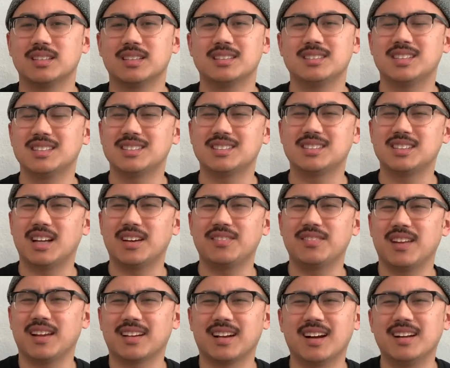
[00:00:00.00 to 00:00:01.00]
just stuff
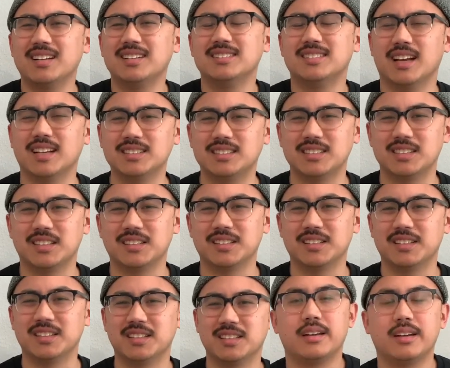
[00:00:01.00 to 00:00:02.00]
like
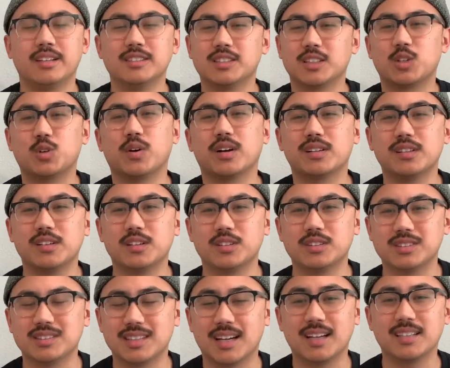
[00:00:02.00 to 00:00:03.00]
unintentionally. Here's a quick little
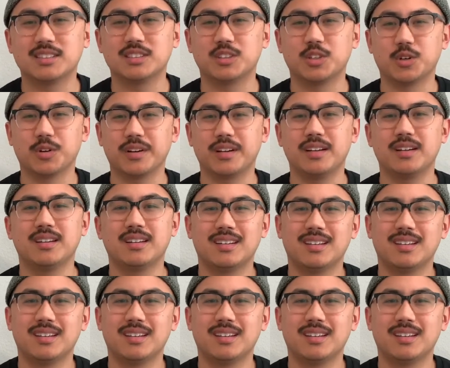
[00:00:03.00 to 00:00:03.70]
side story.